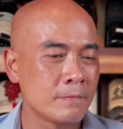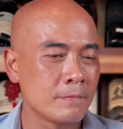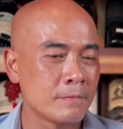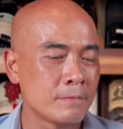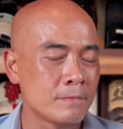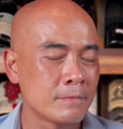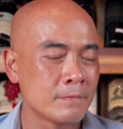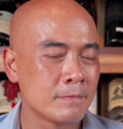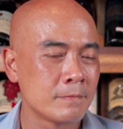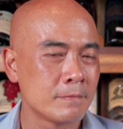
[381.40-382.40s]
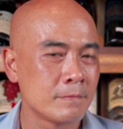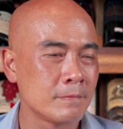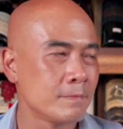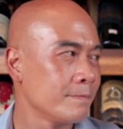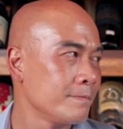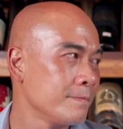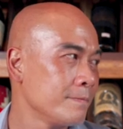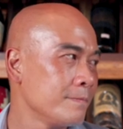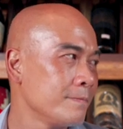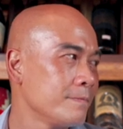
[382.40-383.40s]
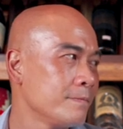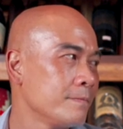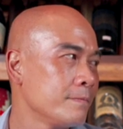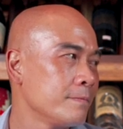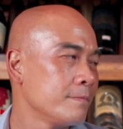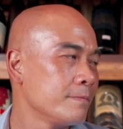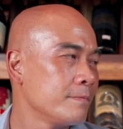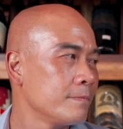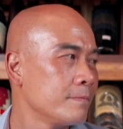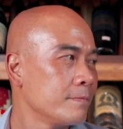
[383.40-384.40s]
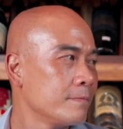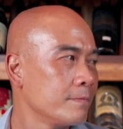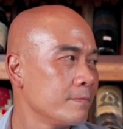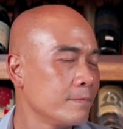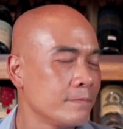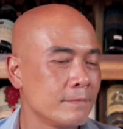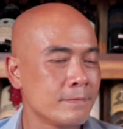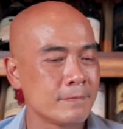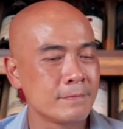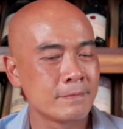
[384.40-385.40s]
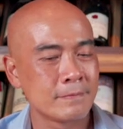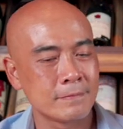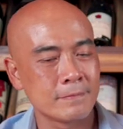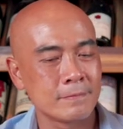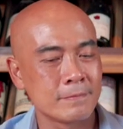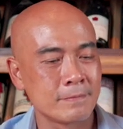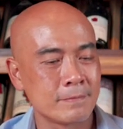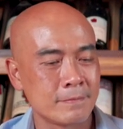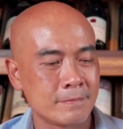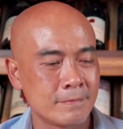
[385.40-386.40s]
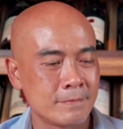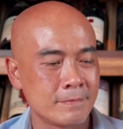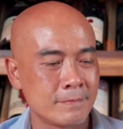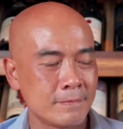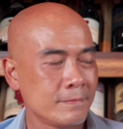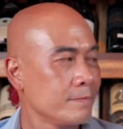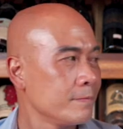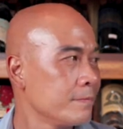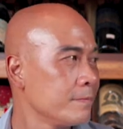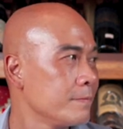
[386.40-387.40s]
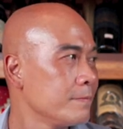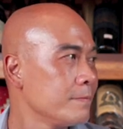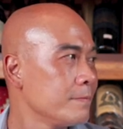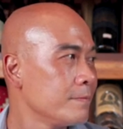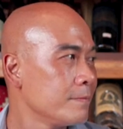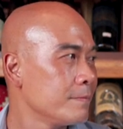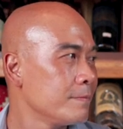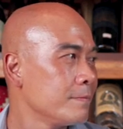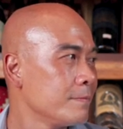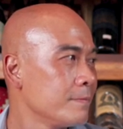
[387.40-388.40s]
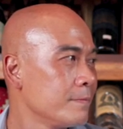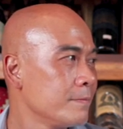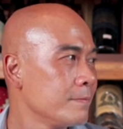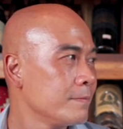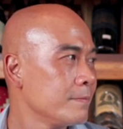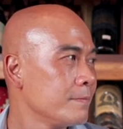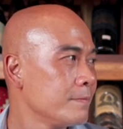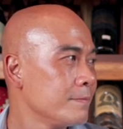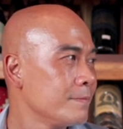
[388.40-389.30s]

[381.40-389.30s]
The person shown says nothing.